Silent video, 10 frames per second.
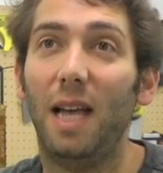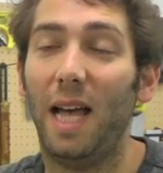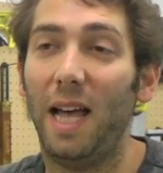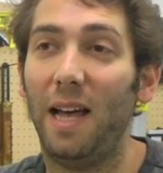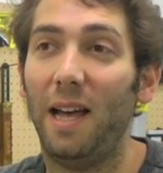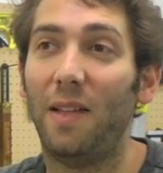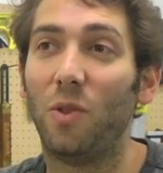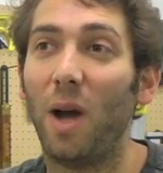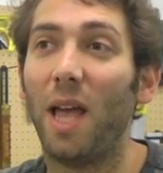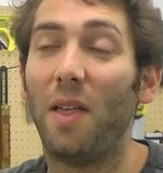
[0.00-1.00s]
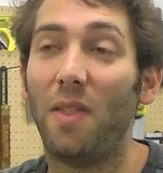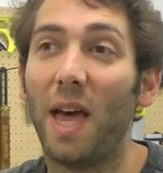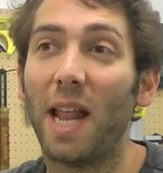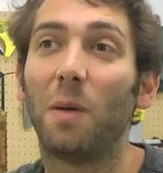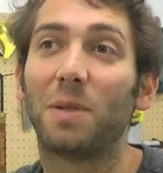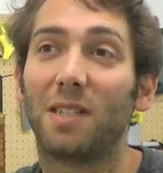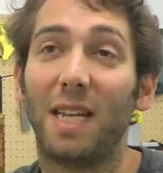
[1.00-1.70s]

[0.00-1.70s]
And that helps us